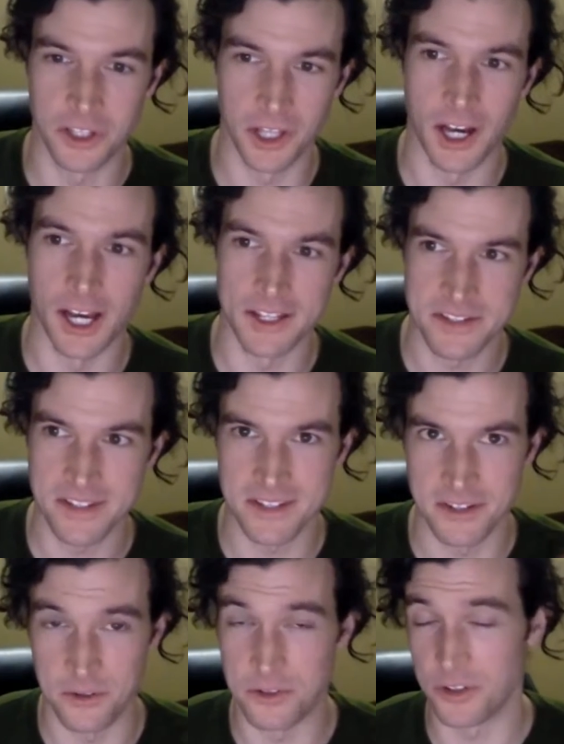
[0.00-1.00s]

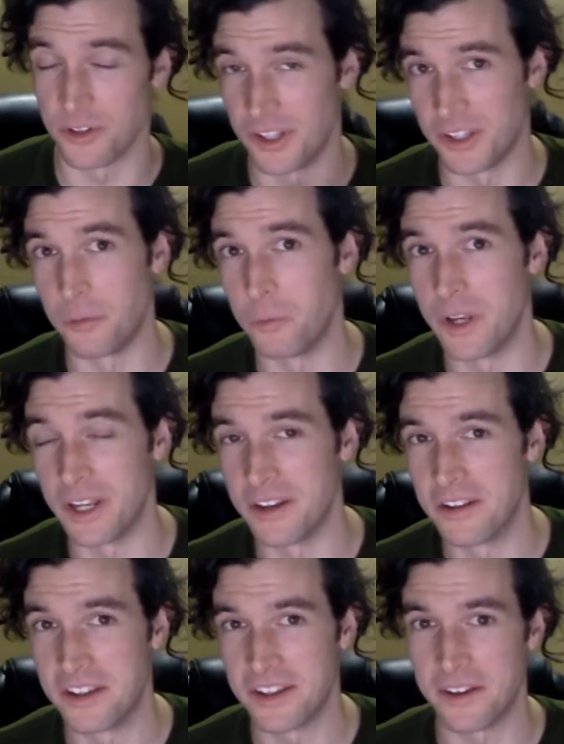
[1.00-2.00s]
loss, neutral, and win